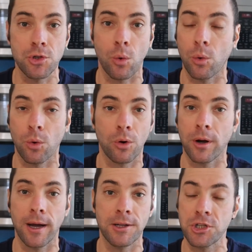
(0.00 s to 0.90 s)

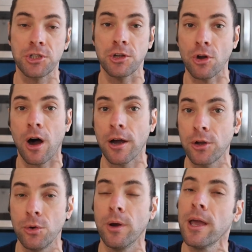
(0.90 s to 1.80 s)
or just a dog who